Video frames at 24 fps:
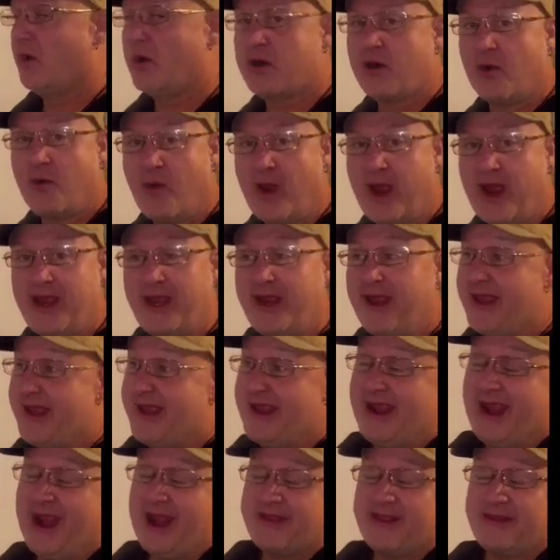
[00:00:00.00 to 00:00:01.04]
walk away.
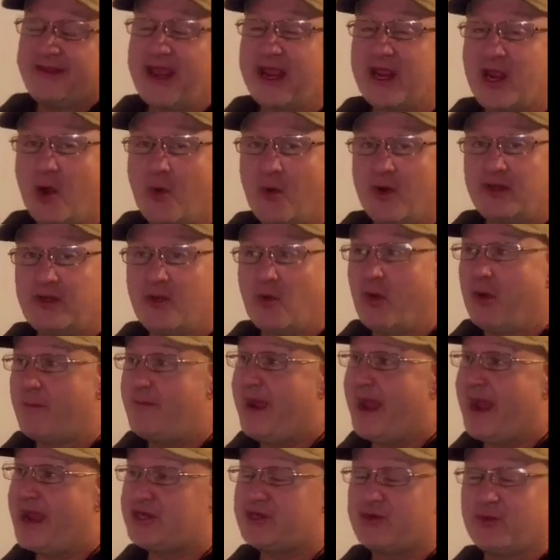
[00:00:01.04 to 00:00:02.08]
And then they go into
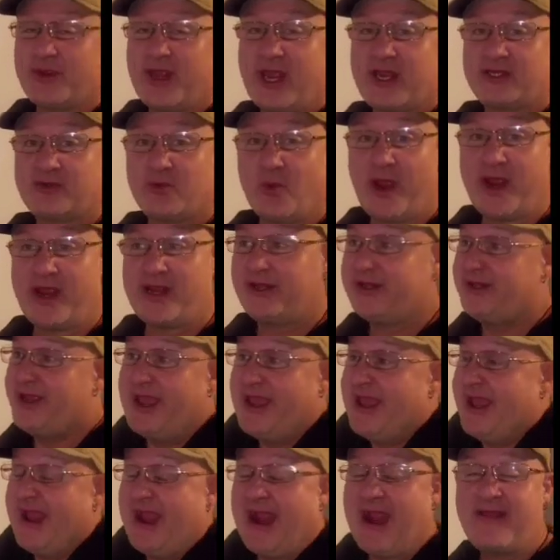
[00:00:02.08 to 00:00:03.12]
a match when there's
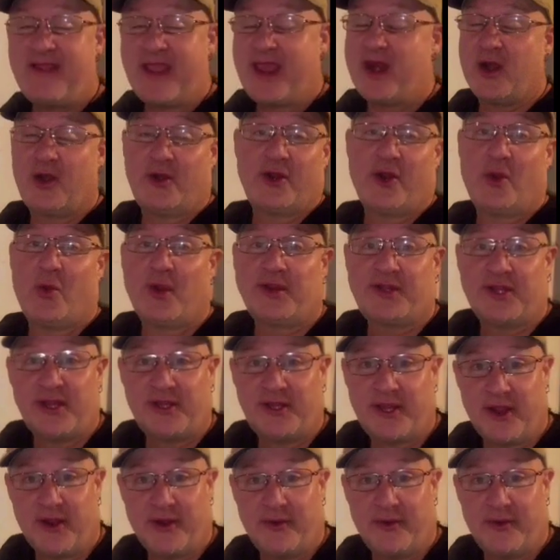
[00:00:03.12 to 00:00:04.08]
wind and they don't know what to